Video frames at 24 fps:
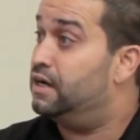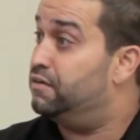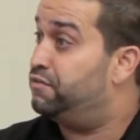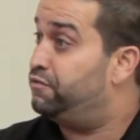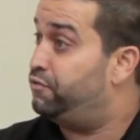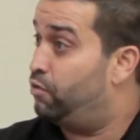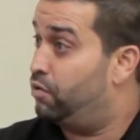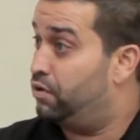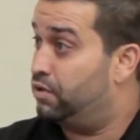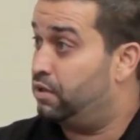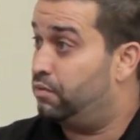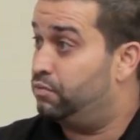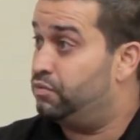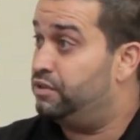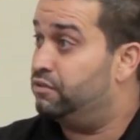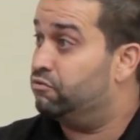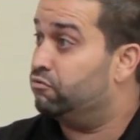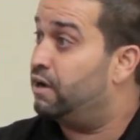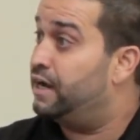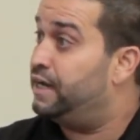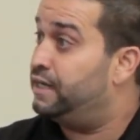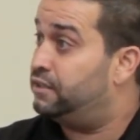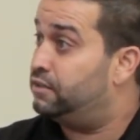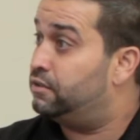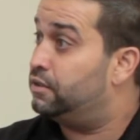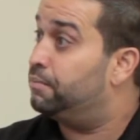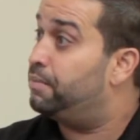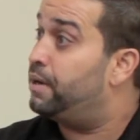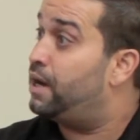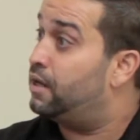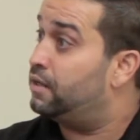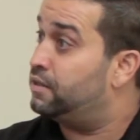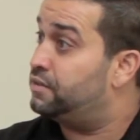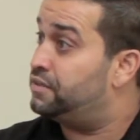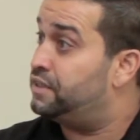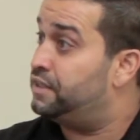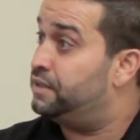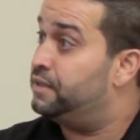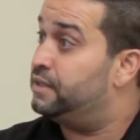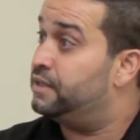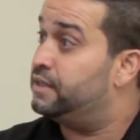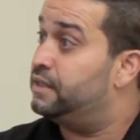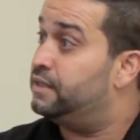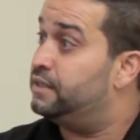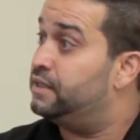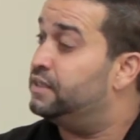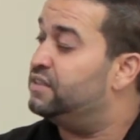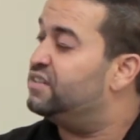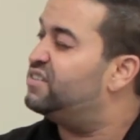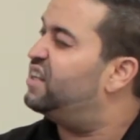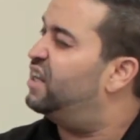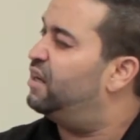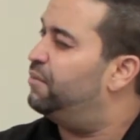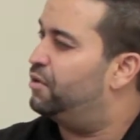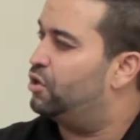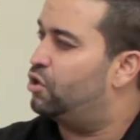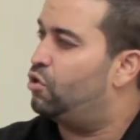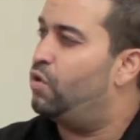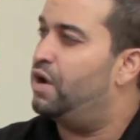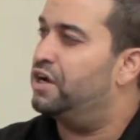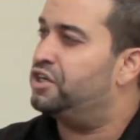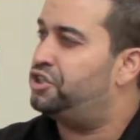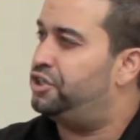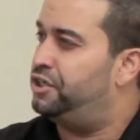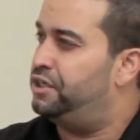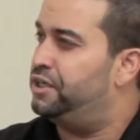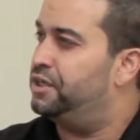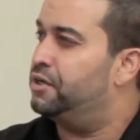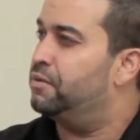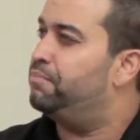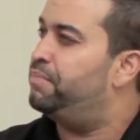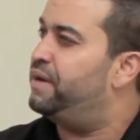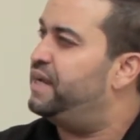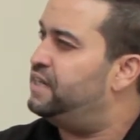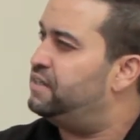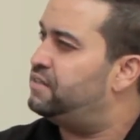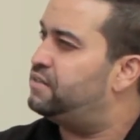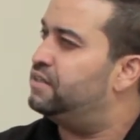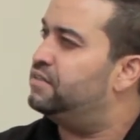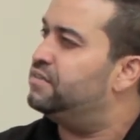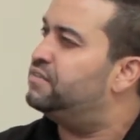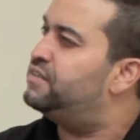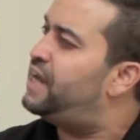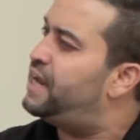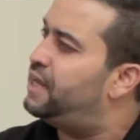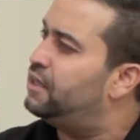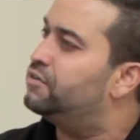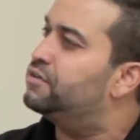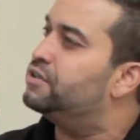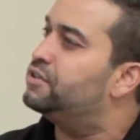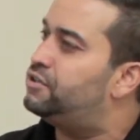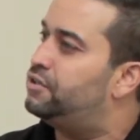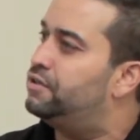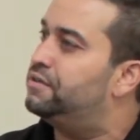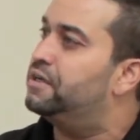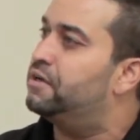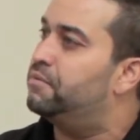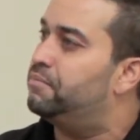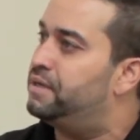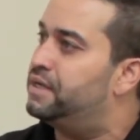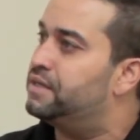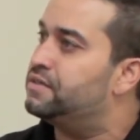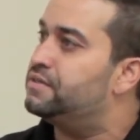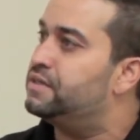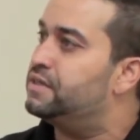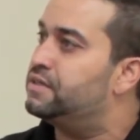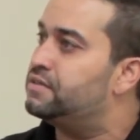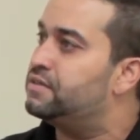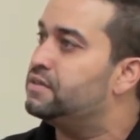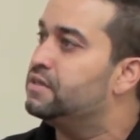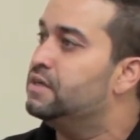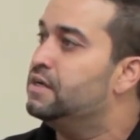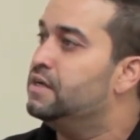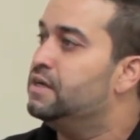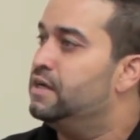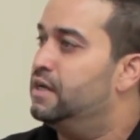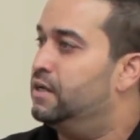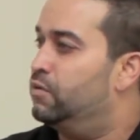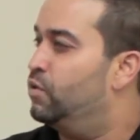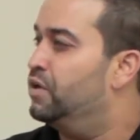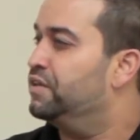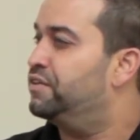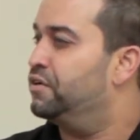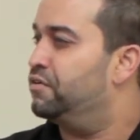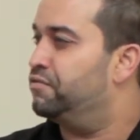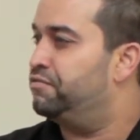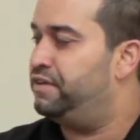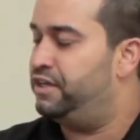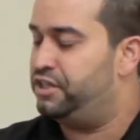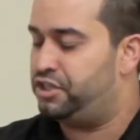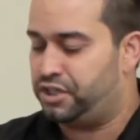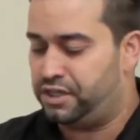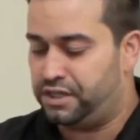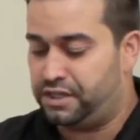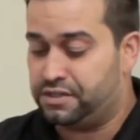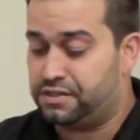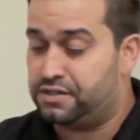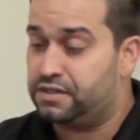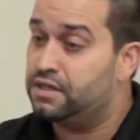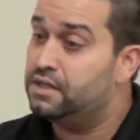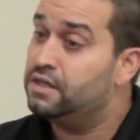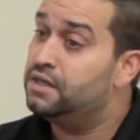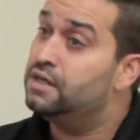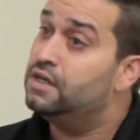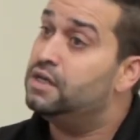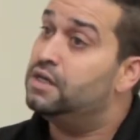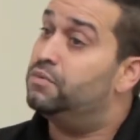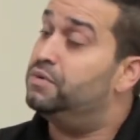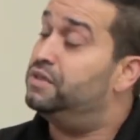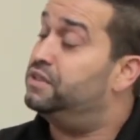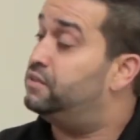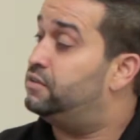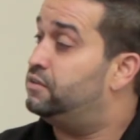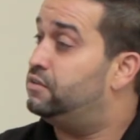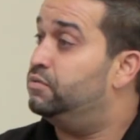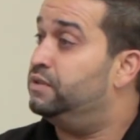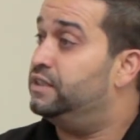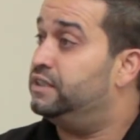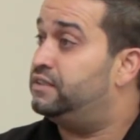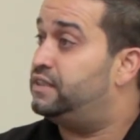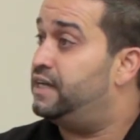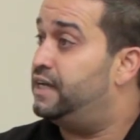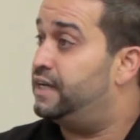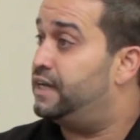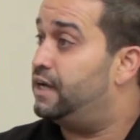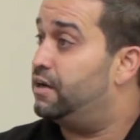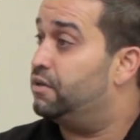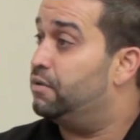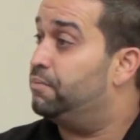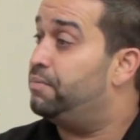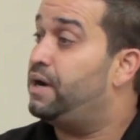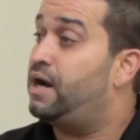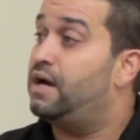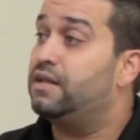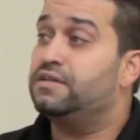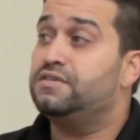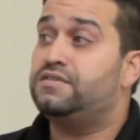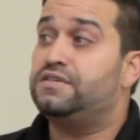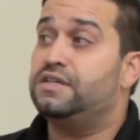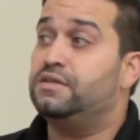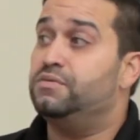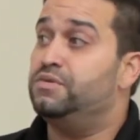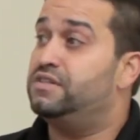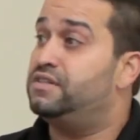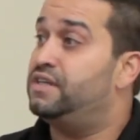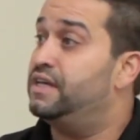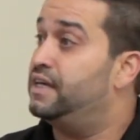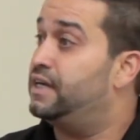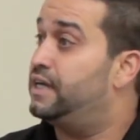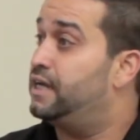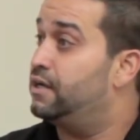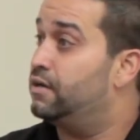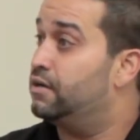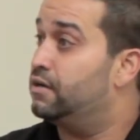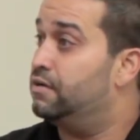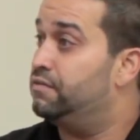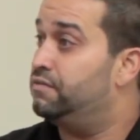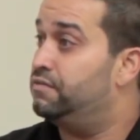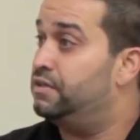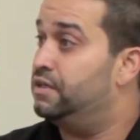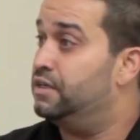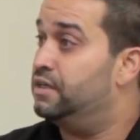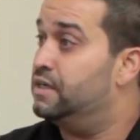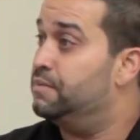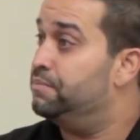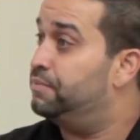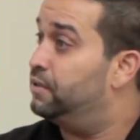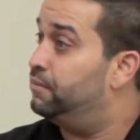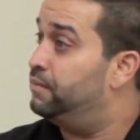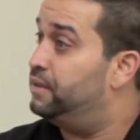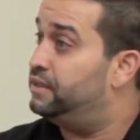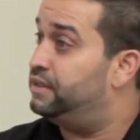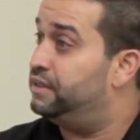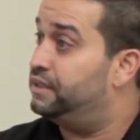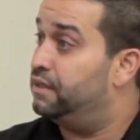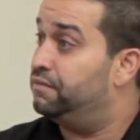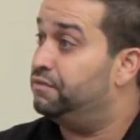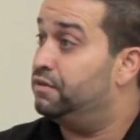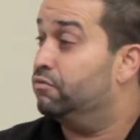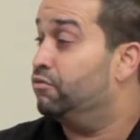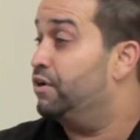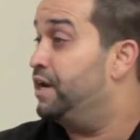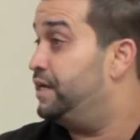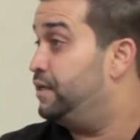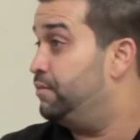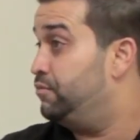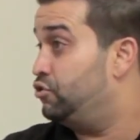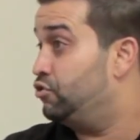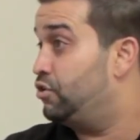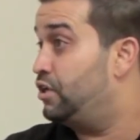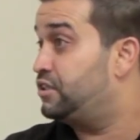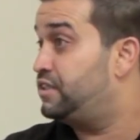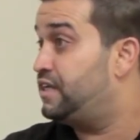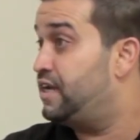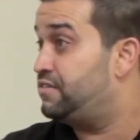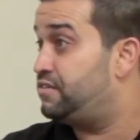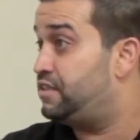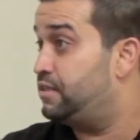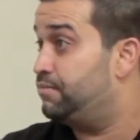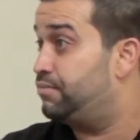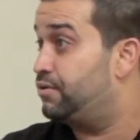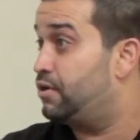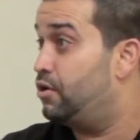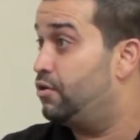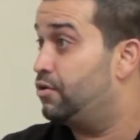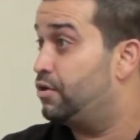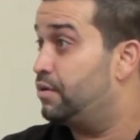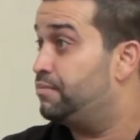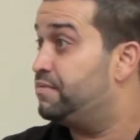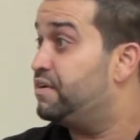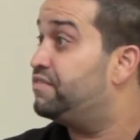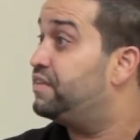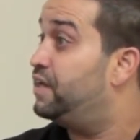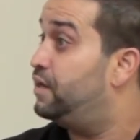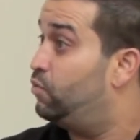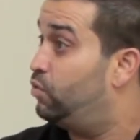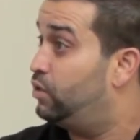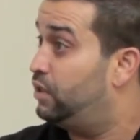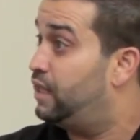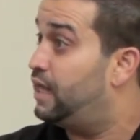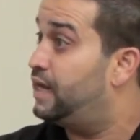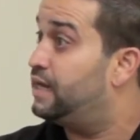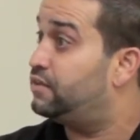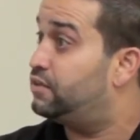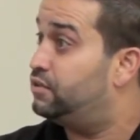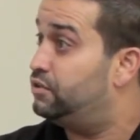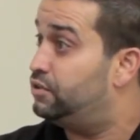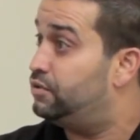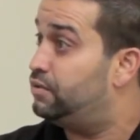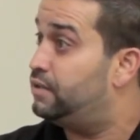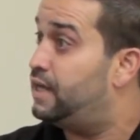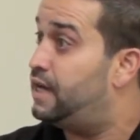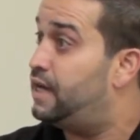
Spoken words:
for them. We write the policy and send them a questionnaire based and tailor it to their business and what their vision is. We take care of the policy, we take care of the implementing of the random drug testing program if they would like to do